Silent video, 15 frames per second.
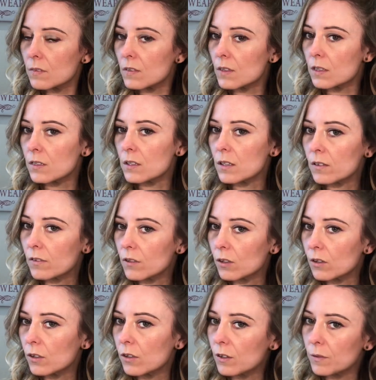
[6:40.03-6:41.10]
Let's have a
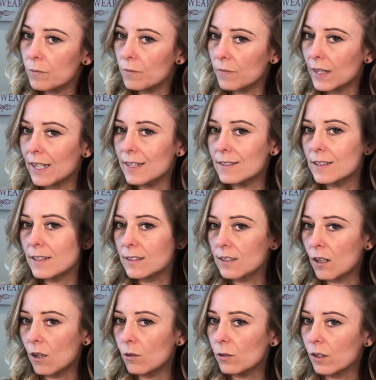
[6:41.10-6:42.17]
look. Easier to
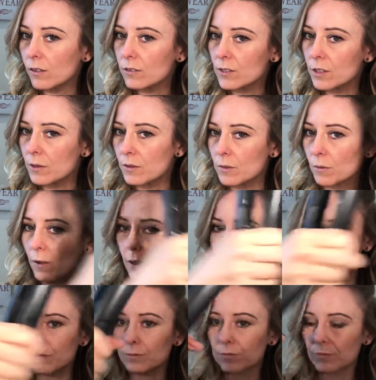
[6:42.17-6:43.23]
hold on to as well,
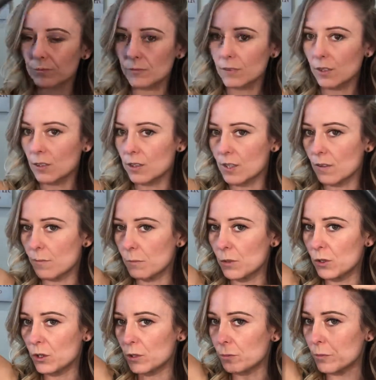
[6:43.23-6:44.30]
because they're
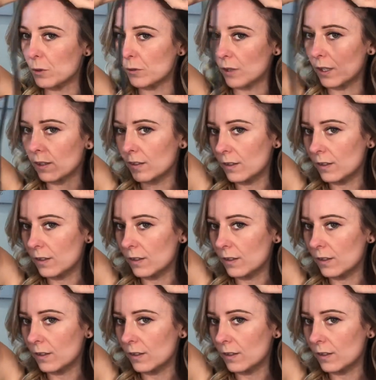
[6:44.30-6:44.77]
much smaller.